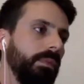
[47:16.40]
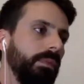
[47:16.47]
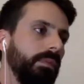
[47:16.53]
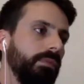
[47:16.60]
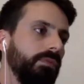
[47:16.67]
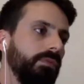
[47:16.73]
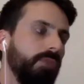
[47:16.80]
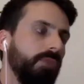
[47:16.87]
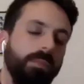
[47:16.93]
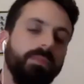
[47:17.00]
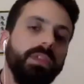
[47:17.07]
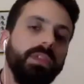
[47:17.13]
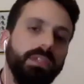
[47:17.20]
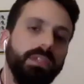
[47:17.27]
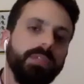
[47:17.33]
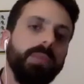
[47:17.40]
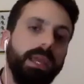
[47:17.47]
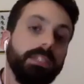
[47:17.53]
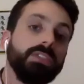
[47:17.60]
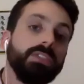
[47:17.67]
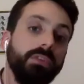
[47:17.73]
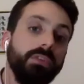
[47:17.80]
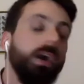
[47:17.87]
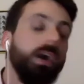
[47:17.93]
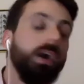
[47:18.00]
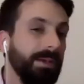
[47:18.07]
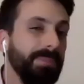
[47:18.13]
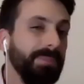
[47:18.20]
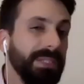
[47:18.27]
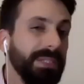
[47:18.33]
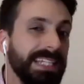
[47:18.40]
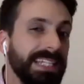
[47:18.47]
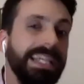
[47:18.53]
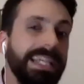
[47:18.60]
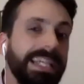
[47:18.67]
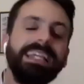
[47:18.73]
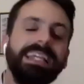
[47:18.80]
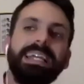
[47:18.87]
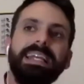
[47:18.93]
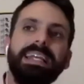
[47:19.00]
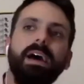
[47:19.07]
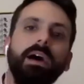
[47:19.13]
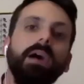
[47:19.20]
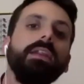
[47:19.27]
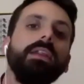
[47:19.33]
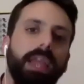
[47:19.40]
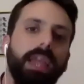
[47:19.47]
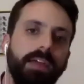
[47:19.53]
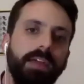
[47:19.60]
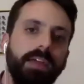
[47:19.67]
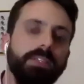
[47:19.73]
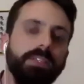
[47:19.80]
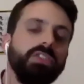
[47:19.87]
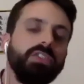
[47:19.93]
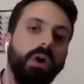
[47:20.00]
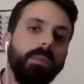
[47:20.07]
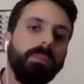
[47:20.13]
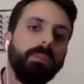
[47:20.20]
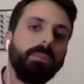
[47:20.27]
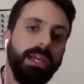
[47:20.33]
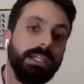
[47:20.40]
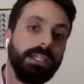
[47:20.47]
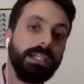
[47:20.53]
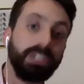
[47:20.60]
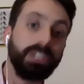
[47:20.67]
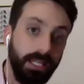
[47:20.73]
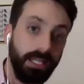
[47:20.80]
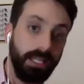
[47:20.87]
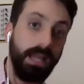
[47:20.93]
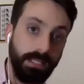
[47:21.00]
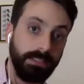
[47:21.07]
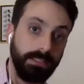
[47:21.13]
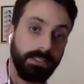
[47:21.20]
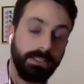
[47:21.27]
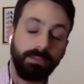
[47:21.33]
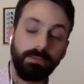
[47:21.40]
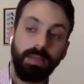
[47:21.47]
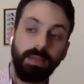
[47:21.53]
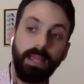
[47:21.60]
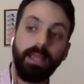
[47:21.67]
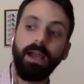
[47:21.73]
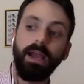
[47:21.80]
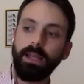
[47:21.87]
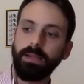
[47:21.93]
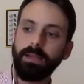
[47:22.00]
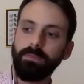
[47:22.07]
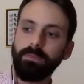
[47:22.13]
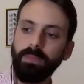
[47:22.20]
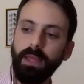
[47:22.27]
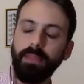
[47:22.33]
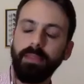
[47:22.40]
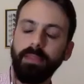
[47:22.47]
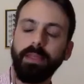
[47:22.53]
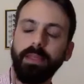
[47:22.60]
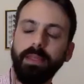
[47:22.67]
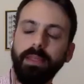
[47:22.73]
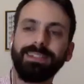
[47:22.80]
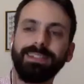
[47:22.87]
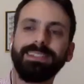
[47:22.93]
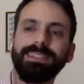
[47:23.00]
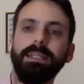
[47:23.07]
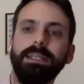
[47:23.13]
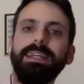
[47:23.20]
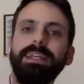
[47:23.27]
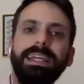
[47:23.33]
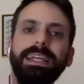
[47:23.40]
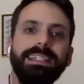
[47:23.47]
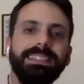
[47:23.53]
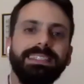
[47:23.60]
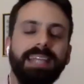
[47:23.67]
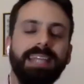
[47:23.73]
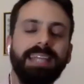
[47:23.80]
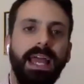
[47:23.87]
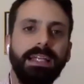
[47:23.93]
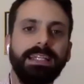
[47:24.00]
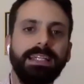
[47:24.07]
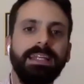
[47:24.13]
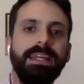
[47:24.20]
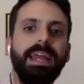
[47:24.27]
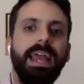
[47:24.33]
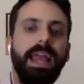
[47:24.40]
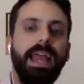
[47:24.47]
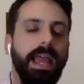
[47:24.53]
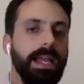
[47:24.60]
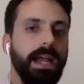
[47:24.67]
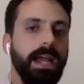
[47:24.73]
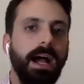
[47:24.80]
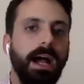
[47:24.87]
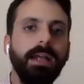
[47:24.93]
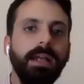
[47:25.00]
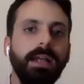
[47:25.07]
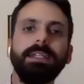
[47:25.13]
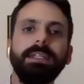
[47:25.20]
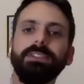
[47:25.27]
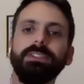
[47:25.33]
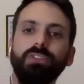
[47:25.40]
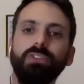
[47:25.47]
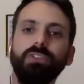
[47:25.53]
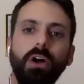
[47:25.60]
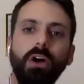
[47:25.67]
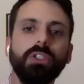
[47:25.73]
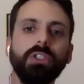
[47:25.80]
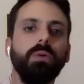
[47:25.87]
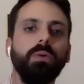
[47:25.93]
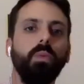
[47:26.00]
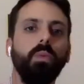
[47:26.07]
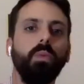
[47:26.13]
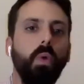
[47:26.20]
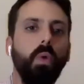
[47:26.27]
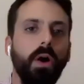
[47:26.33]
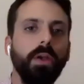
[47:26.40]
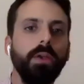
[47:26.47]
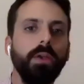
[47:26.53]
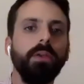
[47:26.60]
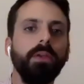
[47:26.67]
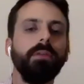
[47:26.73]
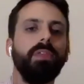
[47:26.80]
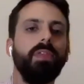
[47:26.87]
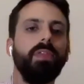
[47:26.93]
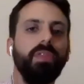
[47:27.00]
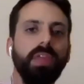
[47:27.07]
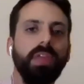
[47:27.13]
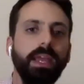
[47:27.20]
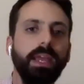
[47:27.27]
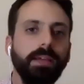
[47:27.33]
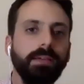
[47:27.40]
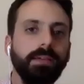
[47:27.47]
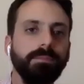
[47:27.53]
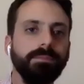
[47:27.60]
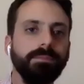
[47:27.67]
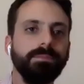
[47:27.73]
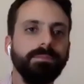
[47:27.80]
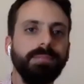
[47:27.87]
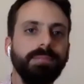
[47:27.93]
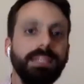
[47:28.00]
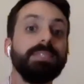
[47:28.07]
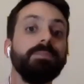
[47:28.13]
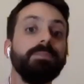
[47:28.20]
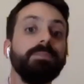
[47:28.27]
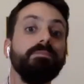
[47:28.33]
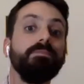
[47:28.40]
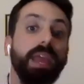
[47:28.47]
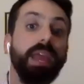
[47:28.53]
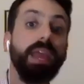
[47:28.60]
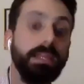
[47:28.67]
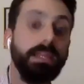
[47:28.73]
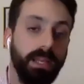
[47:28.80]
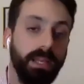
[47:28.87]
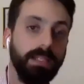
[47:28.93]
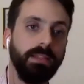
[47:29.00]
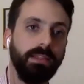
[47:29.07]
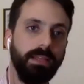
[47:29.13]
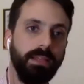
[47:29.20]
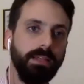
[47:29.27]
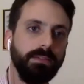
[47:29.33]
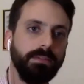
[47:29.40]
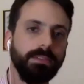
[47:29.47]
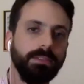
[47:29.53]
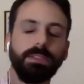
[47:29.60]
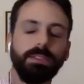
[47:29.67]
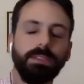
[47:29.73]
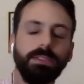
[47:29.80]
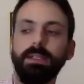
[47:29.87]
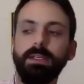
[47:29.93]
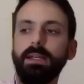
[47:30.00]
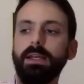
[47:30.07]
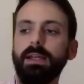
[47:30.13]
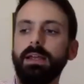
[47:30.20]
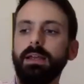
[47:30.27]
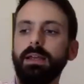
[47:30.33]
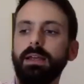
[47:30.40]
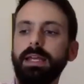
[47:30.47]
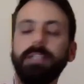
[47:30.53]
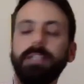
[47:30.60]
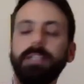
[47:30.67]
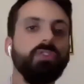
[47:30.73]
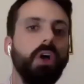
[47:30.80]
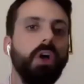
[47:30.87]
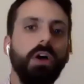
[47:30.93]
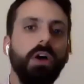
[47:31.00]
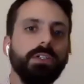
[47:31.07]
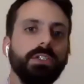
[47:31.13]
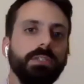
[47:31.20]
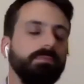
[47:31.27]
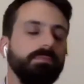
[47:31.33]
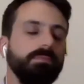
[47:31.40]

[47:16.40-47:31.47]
from the debate so far, and particularly in early efforts to operationalize AI ethics is that AI is not one thing. It's many, many things. It's not